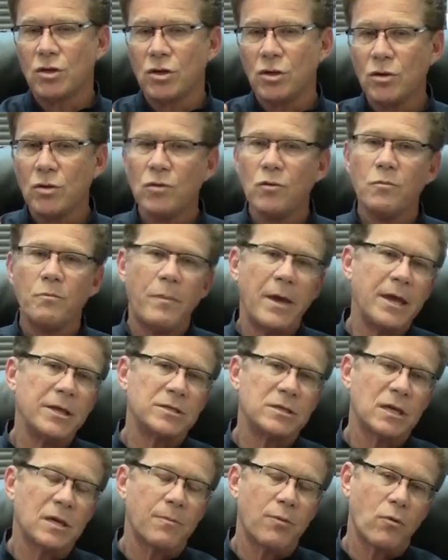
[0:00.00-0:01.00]
two
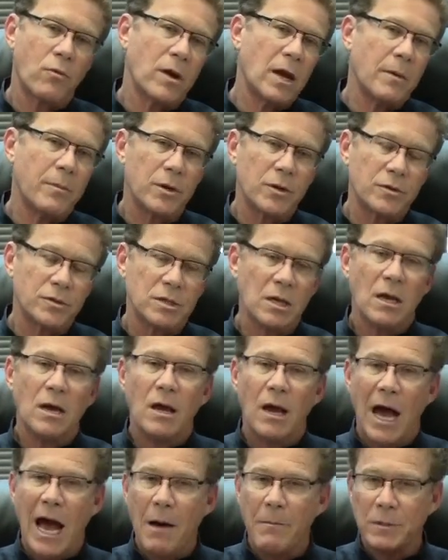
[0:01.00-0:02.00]
basic parameters:
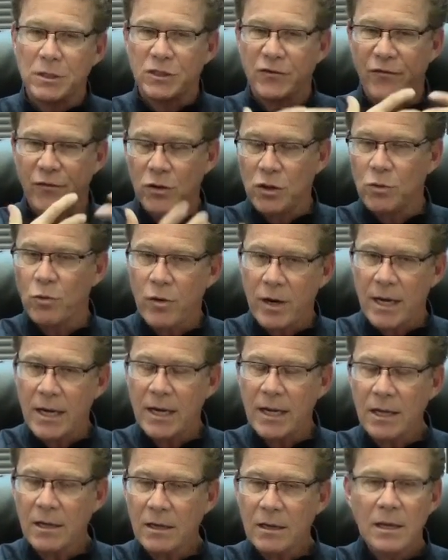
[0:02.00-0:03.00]
how much food we're
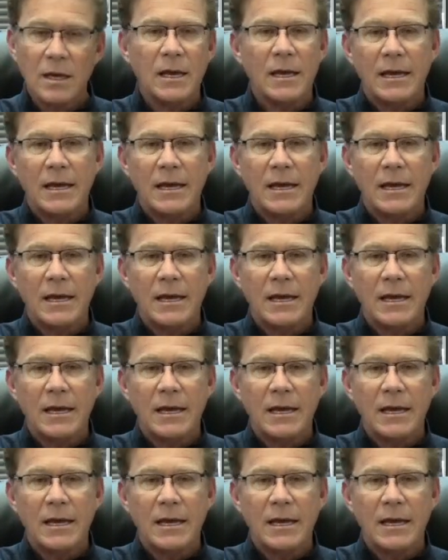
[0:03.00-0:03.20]
eating,